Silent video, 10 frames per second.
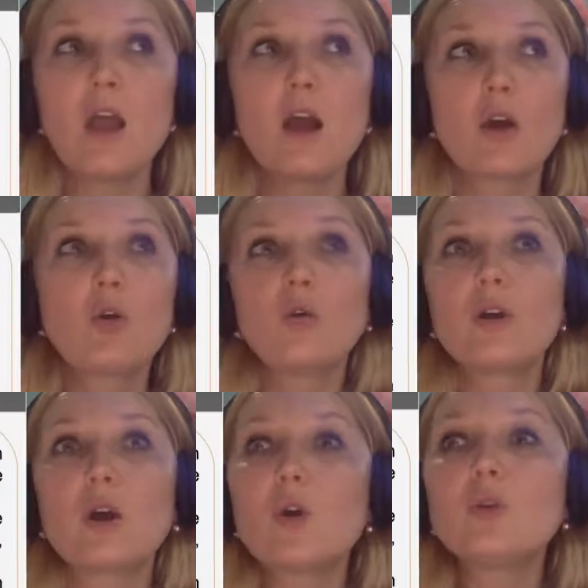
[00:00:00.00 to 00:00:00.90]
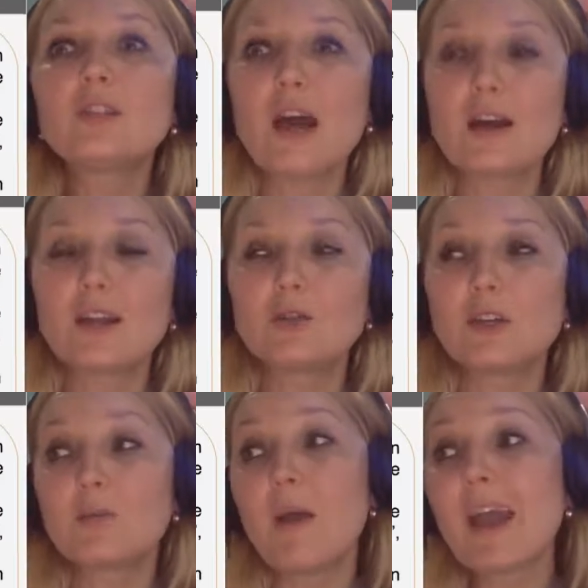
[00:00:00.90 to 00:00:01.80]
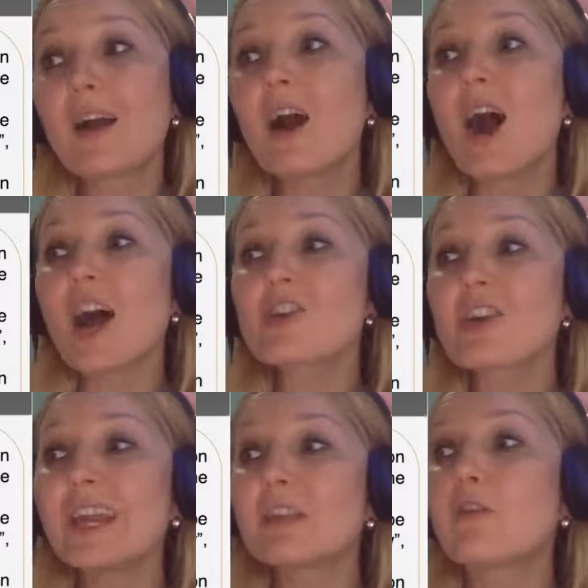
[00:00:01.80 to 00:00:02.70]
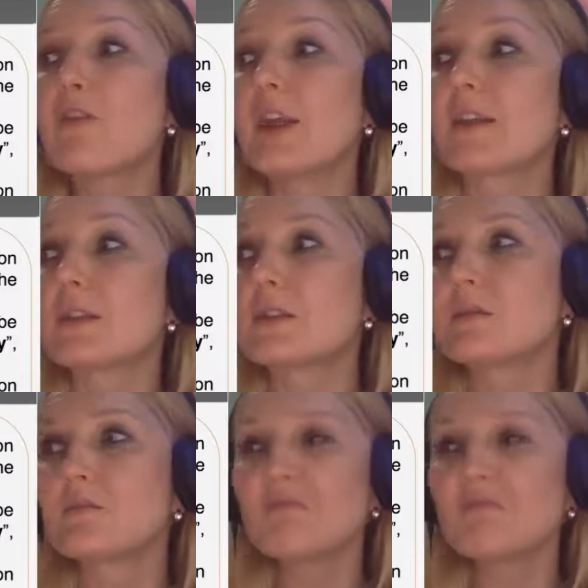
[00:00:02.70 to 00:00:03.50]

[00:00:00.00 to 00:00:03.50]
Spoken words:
Who did? My car is fixed.